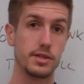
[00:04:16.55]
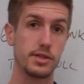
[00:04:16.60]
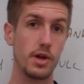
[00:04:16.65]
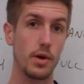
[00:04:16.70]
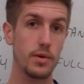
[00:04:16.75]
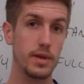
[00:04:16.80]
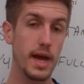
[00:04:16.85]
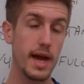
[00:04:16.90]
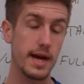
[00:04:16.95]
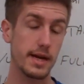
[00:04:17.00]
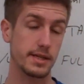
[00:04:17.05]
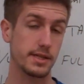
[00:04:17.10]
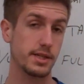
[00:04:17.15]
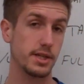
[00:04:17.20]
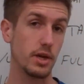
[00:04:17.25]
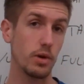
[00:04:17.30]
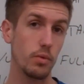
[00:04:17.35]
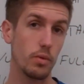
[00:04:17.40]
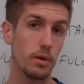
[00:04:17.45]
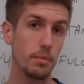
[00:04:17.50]
So
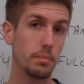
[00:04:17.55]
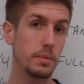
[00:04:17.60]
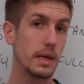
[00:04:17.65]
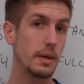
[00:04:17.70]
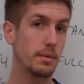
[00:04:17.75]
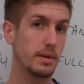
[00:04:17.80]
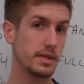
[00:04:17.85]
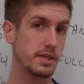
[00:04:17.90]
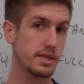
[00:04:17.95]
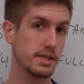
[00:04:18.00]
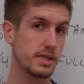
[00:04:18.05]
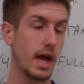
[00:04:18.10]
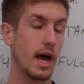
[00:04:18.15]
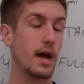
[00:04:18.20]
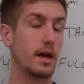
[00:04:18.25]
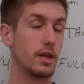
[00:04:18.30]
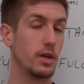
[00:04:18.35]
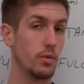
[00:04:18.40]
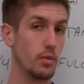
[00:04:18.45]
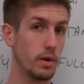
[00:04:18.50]
yes, you would be able to
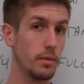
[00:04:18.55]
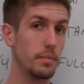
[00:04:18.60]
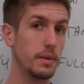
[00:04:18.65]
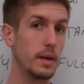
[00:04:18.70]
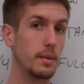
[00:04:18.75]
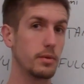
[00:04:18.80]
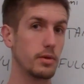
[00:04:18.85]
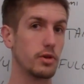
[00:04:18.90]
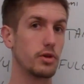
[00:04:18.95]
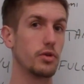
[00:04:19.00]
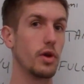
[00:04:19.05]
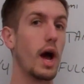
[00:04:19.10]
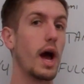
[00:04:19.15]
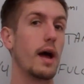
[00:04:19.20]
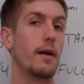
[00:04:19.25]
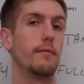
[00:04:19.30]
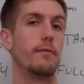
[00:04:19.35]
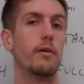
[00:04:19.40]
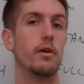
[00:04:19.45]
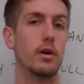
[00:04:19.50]
stop, you would be able to
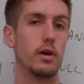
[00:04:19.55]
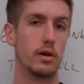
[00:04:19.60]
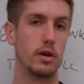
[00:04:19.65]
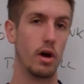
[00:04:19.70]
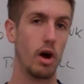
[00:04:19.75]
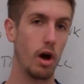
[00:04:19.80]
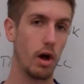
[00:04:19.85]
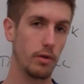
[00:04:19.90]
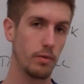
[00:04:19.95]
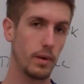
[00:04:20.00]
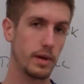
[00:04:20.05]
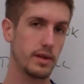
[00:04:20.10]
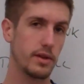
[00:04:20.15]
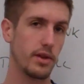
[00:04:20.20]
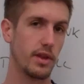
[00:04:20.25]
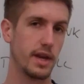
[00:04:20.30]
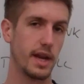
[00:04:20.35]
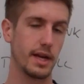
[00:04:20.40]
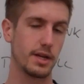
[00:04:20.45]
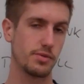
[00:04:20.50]
drive all the way to
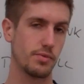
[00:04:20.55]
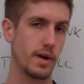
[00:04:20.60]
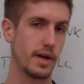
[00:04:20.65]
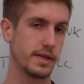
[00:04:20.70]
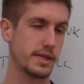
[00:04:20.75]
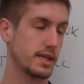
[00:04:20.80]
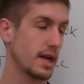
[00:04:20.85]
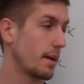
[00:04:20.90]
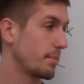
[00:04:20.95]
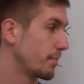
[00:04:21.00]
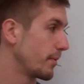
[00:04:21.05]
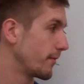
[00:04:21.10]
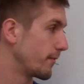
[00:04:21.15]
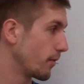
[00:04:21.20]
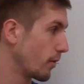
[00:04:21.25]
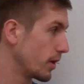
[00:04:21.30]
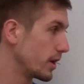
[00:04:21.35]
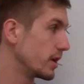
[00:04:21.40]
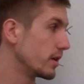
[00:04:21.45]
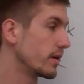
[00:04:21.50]
the next rest stop
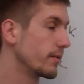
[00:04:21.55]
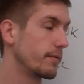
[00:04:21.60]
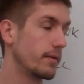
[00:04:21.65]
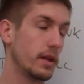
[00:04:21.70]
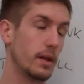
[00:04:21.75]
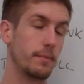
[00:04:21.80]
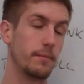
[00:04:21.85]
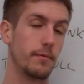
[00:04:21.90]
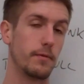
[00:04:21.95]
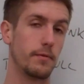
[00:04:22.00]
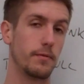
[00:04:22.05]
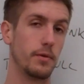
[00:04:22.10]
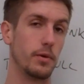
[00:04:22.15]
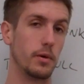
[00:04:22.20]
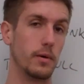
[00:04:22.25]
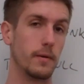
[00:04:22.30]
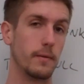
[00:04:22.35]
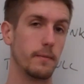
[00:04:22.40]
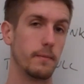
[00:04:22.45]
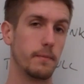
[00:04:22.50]
before you fill up for
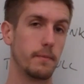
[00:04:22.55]
fuel.